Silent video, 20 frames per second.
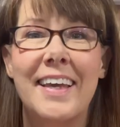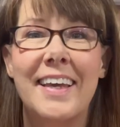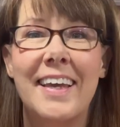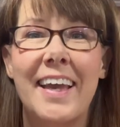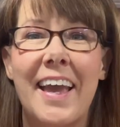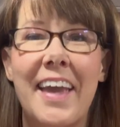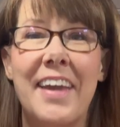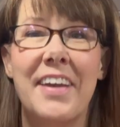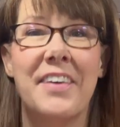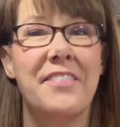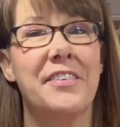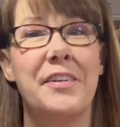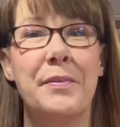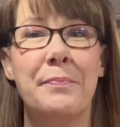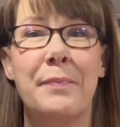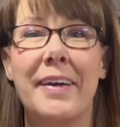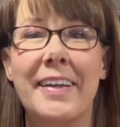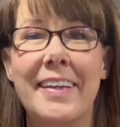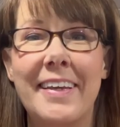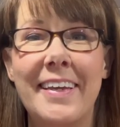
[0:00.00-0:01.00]
Hey
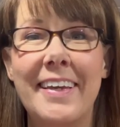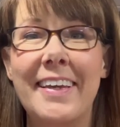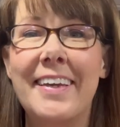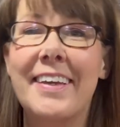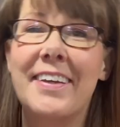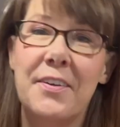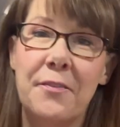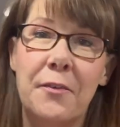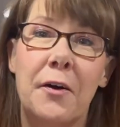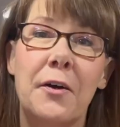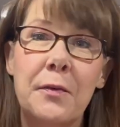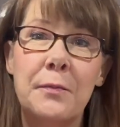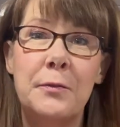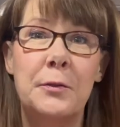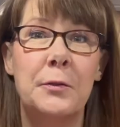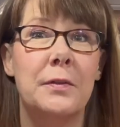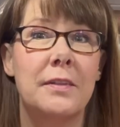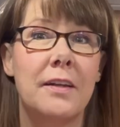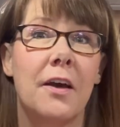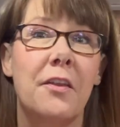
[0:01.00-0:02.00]
everybody, welcome
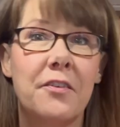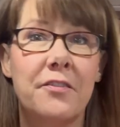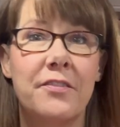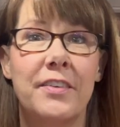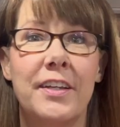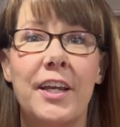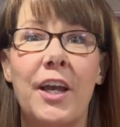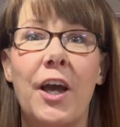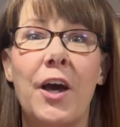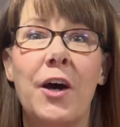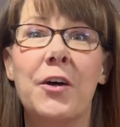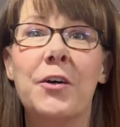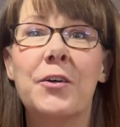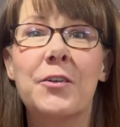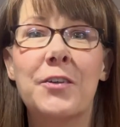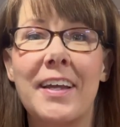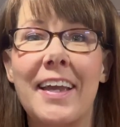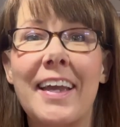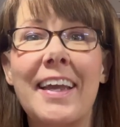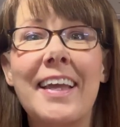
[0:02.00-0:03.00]
to another
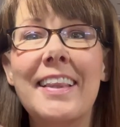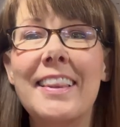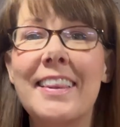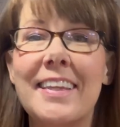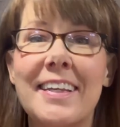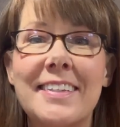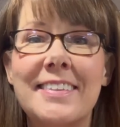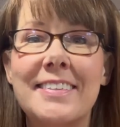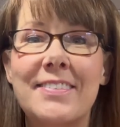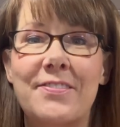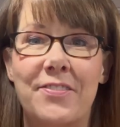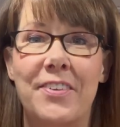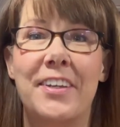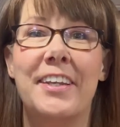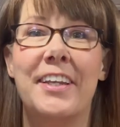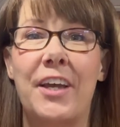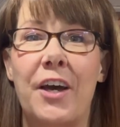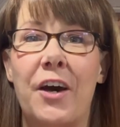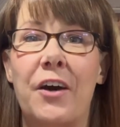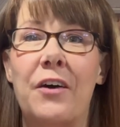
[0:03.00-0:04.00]
video. In this
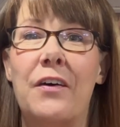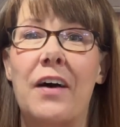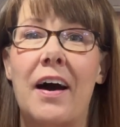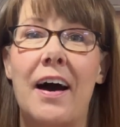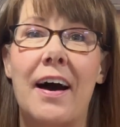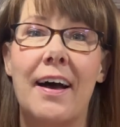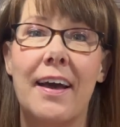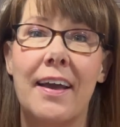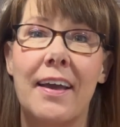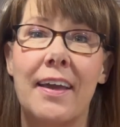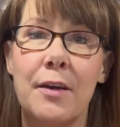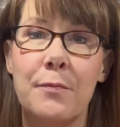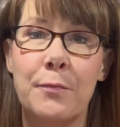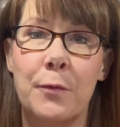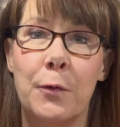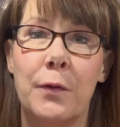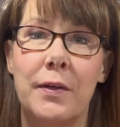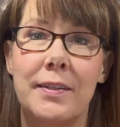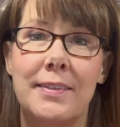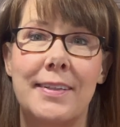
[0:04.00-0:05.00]
video, I am
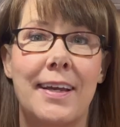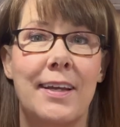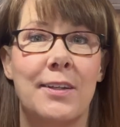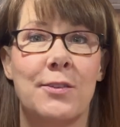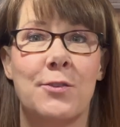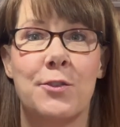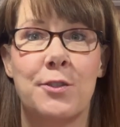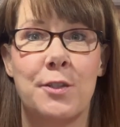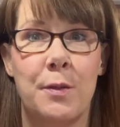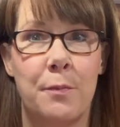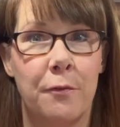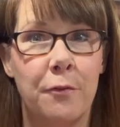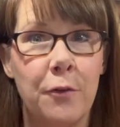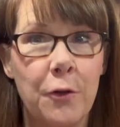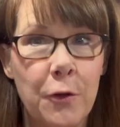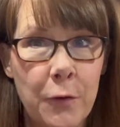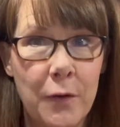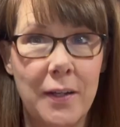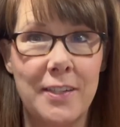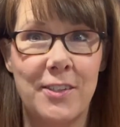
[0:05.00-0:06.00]
going to answer some of your
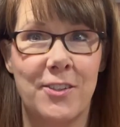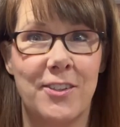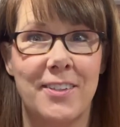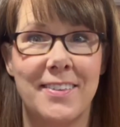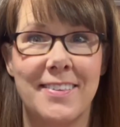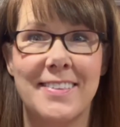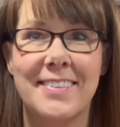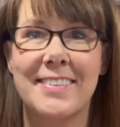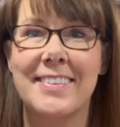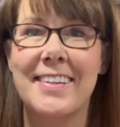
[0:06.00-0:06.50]
questions.